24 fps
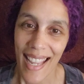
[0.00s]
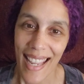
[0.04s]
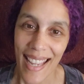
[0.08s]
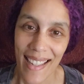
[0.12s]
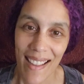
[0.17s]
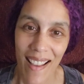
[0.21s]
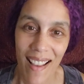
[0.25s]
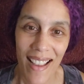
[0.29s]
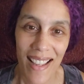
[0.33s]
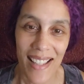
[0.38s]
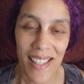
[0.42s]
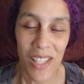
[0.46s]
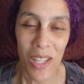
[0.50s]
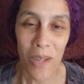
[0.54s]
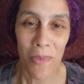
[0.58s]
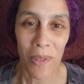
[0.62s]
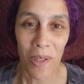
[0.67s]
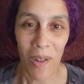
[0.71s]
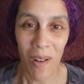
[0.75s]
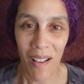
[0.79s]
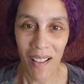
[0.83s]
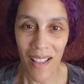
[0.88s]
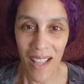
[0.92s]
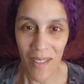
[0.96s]
Hey guys, hope you're
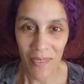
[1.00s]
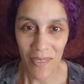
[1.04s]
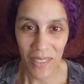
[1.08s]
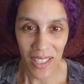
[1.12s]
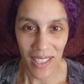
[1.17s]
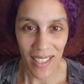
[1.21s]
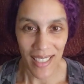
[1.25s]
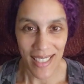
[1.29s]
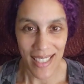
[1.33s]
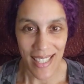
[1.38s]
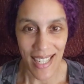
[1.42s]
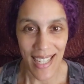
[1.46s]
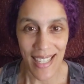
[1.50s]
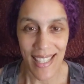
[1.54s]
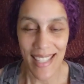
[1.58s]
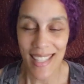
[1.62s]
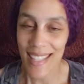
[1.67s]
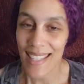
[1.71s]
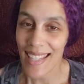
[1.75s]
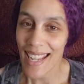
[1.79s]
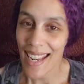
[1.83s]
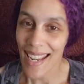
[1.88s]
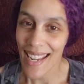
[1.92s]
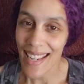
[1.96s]
all having a good day
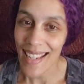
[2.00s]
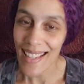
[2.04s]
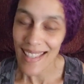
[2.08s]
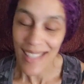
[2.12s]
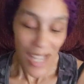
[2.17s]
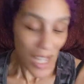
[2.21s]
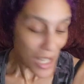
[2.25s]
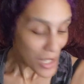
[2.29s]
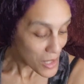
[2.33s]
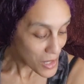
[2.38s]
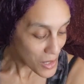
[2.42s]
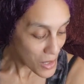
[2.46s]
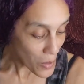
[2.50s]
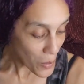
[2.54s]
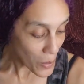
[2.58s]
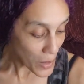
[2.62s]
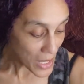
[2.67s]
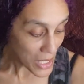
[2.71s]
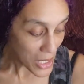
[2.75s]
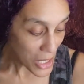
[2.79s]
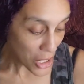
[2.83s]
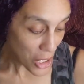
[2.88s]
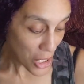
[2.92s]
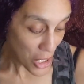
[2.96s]
today. So I
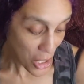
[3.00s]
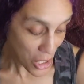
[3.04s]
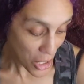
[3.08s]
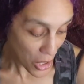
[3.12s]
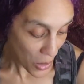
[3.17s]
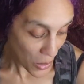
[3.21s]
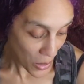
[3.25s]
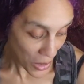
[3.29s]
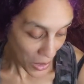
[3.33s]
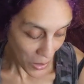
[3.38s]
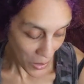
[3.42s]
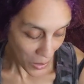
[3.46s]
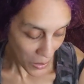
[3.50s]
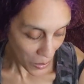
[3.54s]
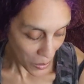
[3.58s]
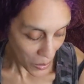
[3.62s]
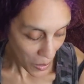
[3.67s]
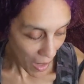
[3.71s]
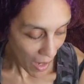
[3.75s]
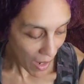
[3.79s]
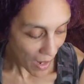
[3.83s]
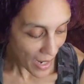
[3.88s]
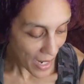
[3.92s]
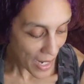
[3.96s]
wanted to show you,
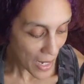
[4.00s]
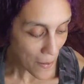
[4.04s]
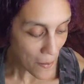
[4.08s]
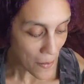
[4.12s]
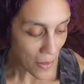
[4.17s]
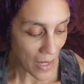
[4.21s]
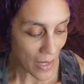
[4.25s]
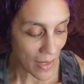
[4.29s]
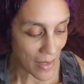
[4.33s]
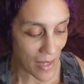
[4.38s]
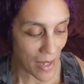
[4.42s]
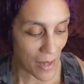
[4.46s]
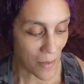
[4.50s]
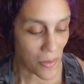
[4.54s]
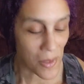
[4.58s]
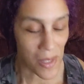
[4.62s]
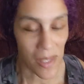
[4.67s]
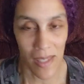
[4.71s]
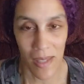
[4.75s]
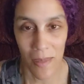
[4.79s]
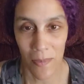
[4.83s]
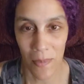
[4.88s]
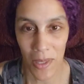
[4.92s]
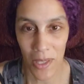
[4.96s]
I picked up
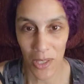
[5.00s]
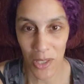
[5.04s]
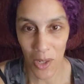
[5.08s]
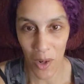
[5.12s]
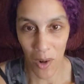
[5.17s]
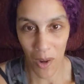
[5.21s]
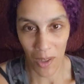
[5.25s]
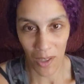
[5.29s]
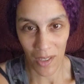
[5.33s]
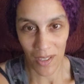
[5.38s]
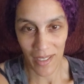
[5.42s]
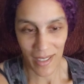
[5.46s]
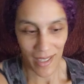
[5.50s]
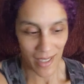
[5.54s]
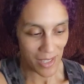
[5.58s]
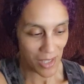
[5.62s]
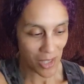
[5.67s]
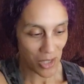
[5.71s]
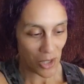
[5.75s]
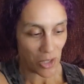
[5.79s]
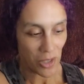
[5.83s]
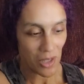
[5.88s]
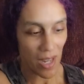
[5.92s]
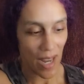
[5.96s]
some yarn
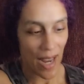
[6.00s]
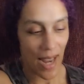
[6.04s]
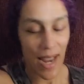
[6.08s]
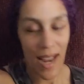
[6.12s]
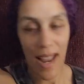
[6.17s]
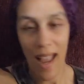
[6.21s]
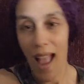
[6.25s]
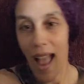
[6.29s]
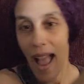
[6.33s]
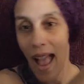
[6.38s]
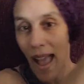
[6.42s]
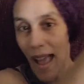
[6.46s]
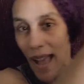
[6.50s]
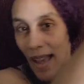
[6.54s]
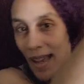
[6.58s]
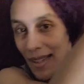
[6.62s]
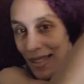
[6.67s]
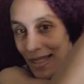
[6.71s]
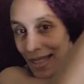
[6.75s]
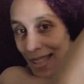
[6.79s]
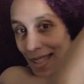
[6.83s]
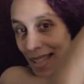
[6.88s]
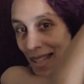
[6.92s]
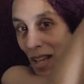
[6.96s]
yesterday
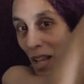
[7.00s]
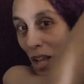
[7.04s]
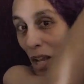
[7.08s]
at